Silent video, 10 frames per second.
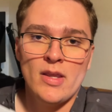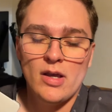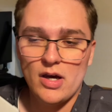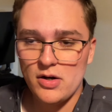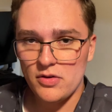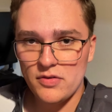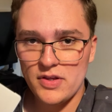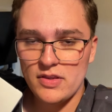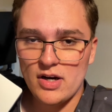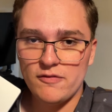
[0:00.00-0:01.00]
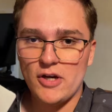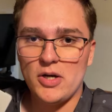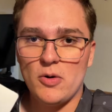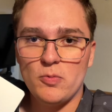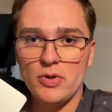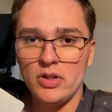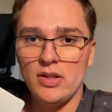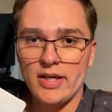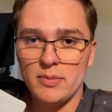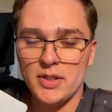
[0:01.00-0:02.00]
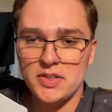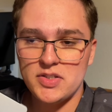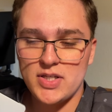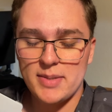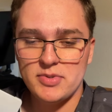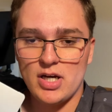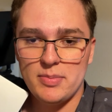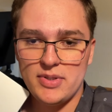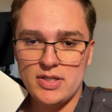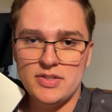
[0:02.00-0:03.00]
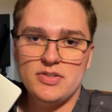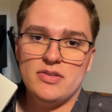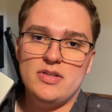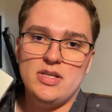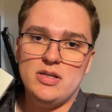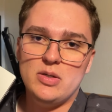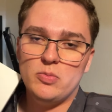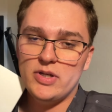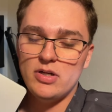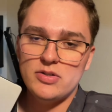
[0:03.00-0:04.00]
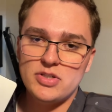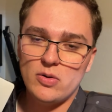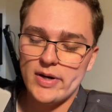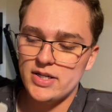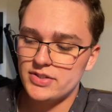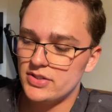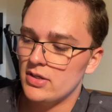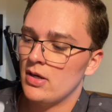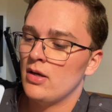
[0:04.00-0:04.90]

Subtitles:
Another thing that I found I really like about this laptop is the Windows OS.